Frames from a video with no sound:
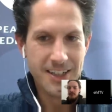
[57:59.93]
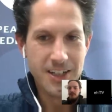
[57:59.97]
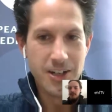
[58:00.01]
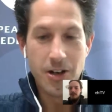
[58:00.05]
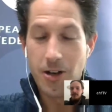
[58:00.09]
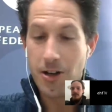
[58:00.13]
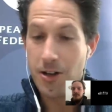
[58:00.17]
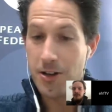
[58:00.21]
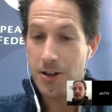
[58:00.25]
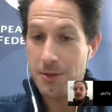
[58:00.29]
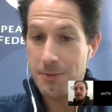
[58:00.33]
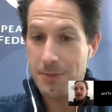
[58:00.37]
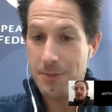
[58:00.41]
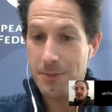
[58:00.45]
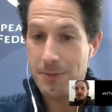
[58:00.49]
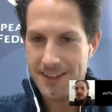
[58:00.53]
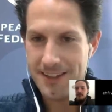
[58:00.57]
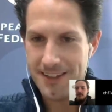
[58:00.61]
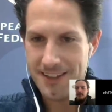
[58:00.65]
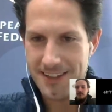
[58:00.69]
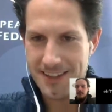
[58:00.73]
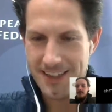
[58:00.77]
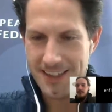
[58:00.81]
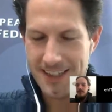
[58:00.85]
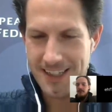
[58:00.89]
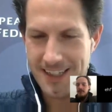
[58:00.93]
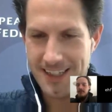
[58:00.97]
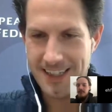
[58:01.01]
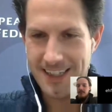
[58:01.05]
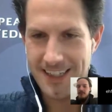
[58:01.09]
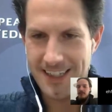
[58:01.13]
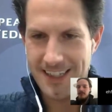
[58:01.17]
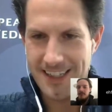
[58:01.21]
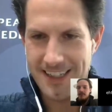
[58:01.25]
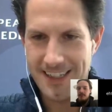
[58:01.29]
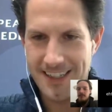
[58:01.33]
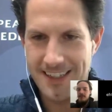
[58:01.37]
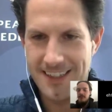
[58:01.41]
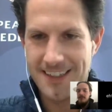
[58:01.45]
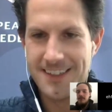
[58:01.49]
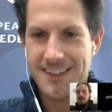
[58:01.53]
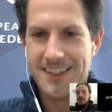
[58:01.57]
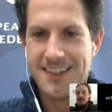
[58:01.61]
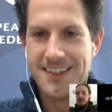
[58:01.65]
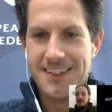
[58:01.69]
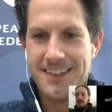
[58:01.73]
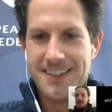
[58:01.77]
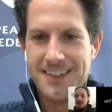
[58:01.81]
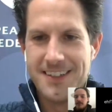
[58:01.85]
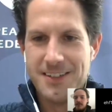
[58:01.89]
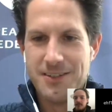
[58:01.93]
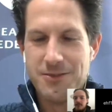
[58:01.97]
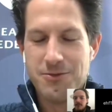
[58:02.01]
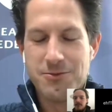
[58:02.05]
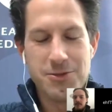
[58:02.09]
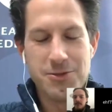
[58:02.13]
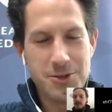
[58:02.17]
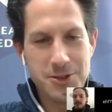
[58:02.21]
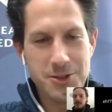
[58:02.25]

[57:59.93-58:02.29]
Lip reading: All the best for